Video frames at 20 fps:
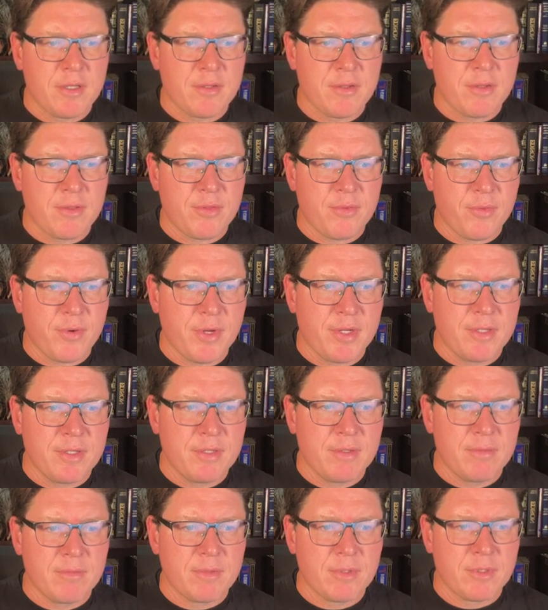the
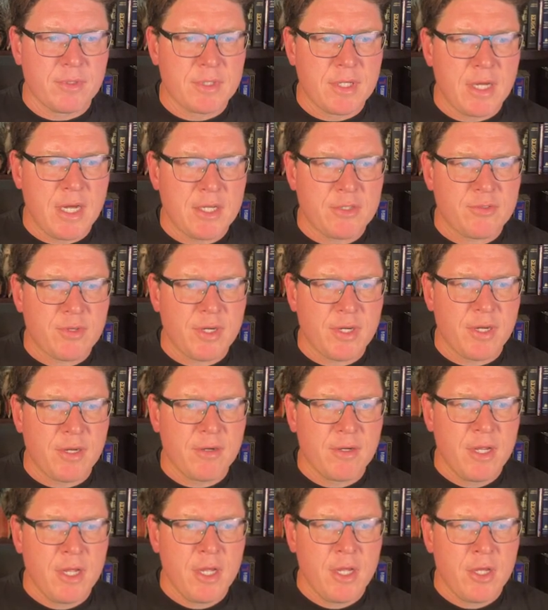three little dots right
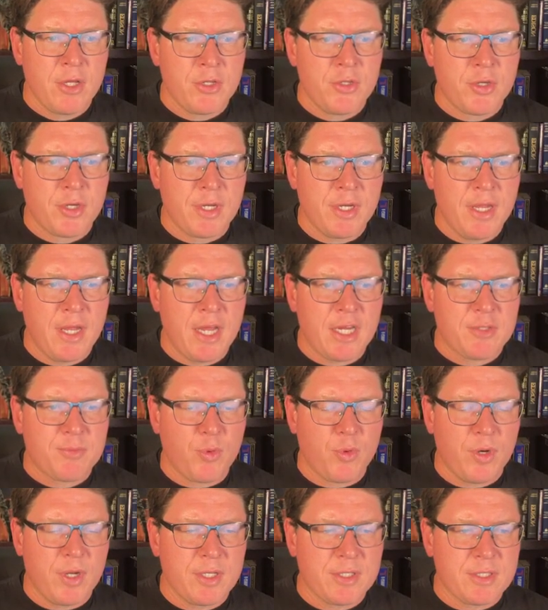here, you can
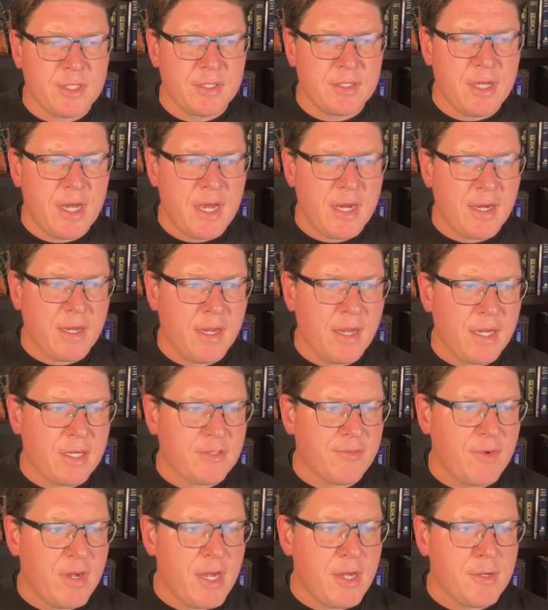export it as a
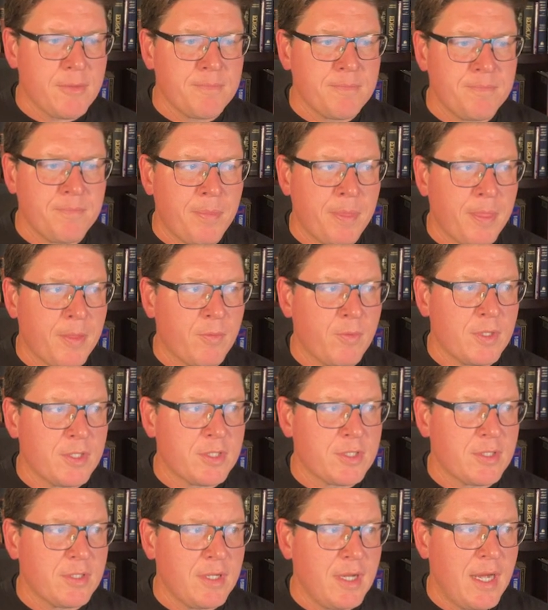Docx file,
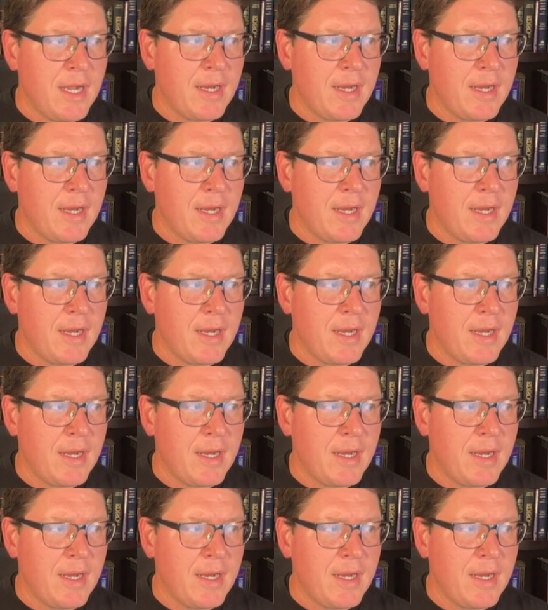which I